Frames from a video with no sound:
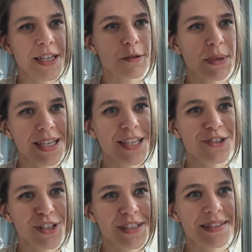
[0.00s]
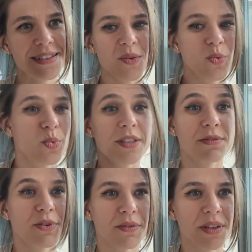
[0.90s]
expectations was
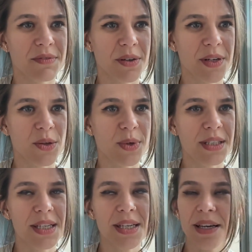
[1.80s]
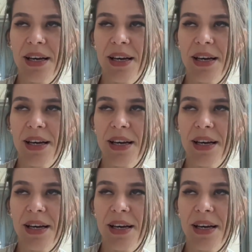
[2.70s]
evolving very quickly.